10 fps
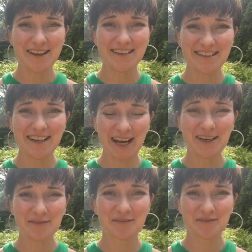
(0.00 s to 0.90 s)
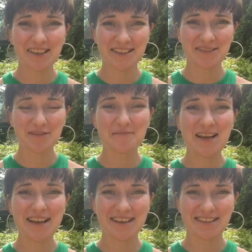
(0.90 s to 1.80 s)
it's for
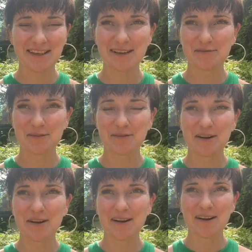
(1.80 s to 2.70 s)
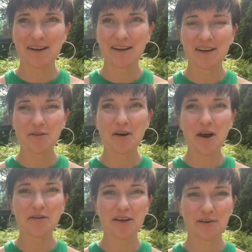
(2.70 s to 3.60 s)
me, it's like, you know, not
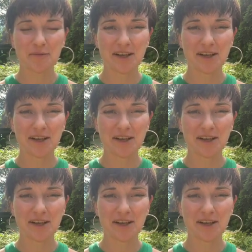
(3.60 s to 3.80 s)
only are